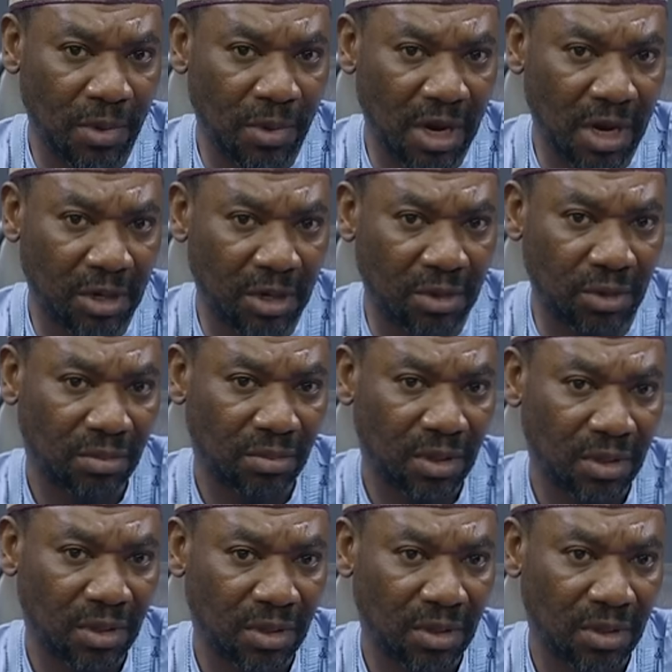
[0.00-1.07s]
if for to
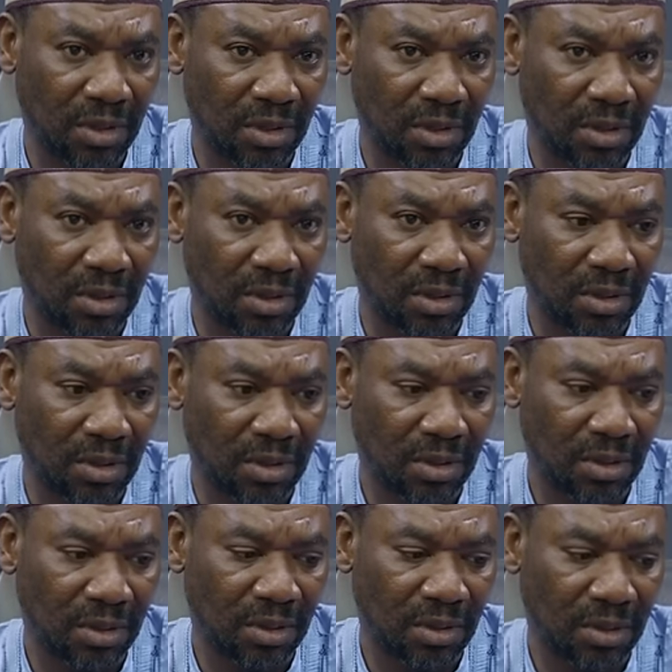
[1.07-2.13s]
go back
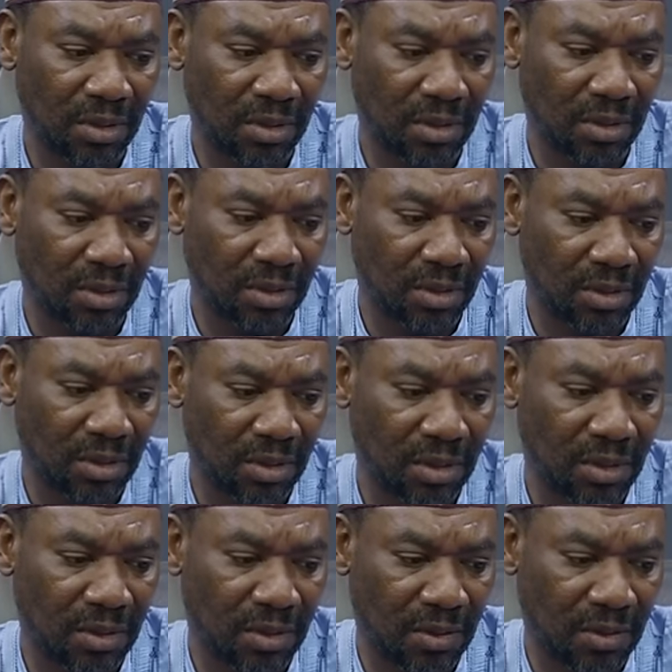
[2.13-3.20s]

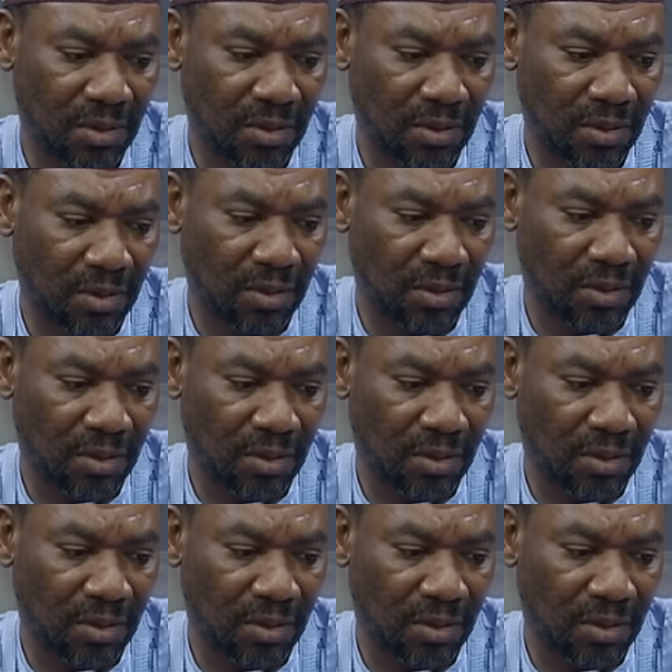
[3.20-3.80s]
to school.